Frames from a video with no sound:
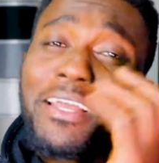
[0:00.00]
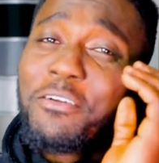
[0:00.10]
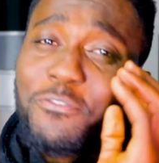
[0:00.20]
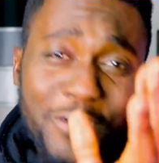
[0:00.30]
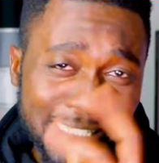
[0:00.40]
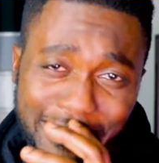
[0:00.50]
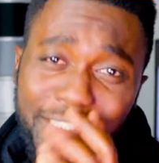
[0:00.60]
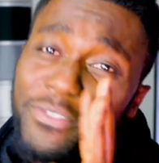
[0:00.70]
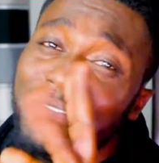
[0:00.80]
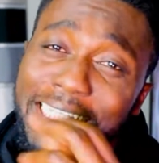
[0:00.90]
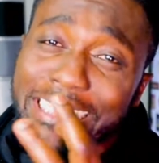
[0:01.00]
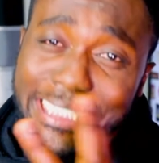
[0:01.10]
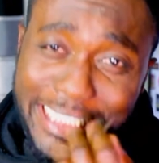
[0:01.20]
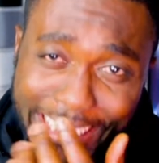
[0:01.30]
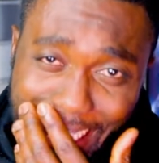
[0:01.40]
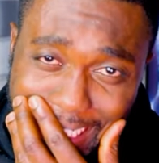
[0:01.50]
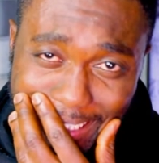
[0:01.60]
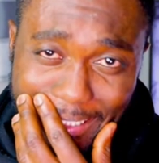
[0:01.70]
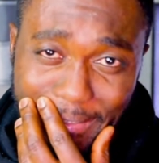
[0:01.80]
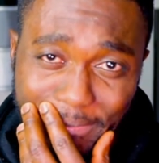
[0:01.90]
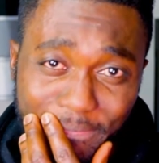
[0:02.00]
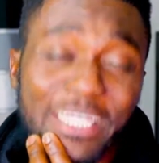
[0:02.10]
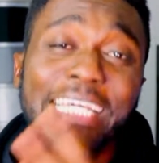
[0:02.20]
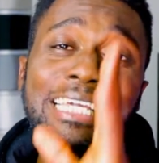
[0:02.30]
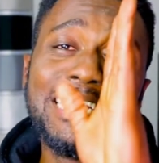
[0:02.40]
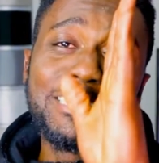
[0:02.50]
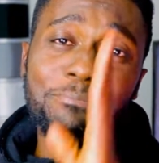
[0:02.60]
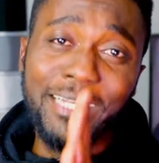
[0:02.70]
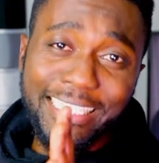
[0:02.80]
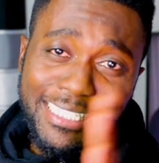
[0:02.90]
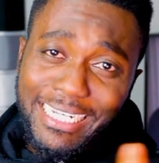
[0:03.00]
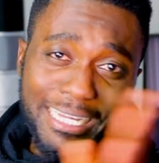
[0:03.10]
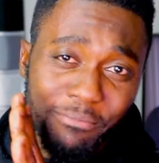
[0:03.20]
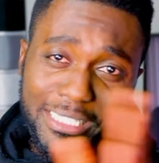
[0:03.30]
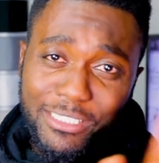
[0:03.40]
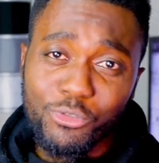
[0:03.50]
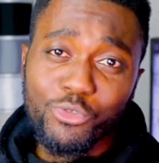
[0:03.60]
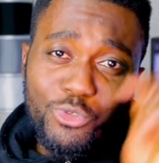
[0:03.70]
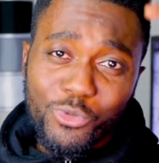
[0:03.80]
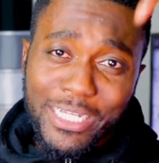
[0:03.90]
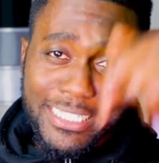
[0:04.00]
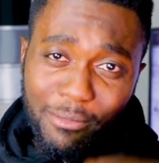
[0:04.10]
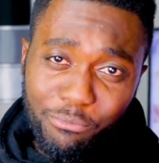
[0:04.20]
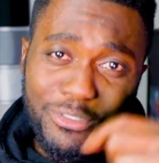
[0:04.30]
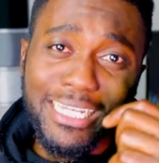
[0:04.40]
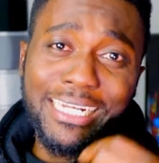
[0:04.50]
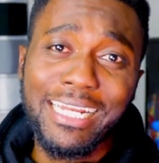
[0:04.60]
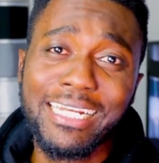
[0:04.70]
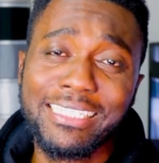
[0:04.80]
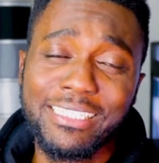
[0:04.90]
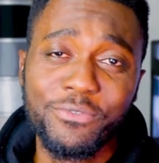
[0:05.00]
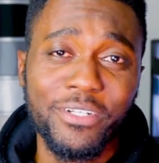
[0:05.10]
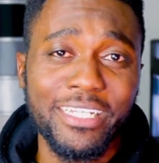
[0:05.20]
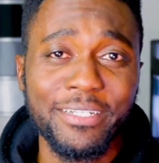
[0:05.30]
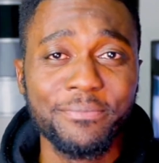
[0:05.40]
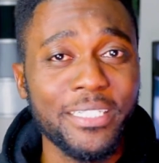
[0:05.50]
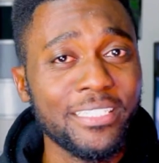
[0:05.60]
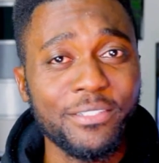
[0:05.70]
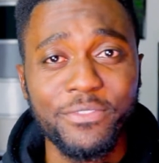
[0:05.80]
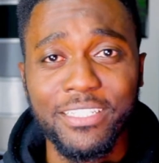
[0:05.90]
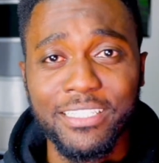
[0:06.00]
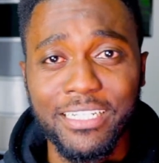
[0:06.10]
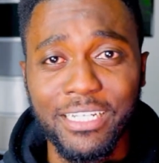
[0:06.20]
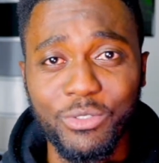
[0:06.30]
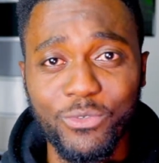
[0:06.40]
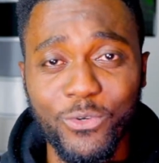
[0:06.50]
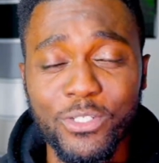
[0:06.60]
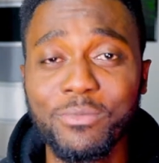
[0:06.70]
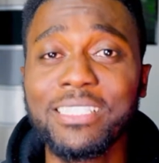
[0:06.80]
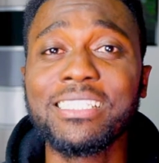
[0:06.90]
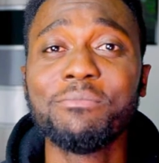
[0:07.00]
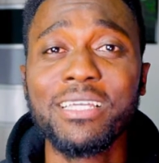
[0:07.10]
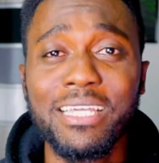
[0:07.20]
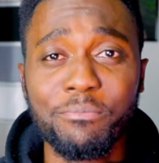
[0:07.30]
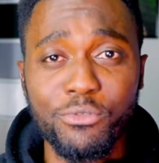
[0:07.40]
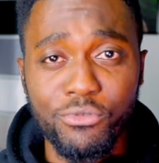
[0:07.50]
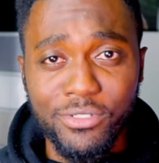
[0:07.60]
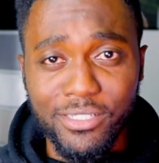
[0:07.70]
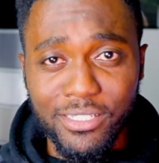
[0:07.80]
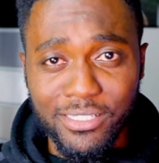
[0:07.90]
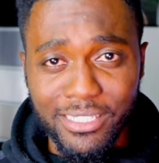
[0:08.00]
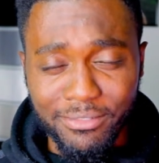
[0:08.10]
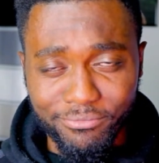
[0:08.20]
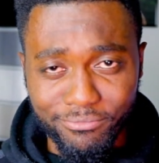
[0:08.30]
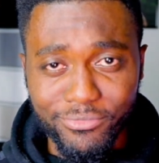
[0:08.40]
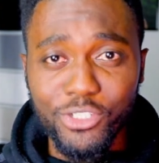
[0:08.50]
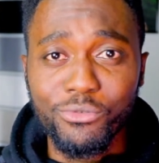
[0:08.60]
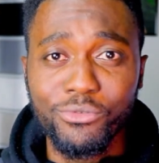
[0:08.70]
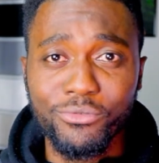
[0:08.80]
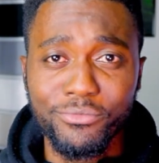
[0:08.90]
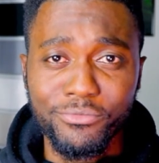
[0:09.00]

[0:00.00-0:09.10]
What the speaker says: versus 56K. He split the numbers into two ways and put another digit for the Fantana no force. But he make episode C say, Chico.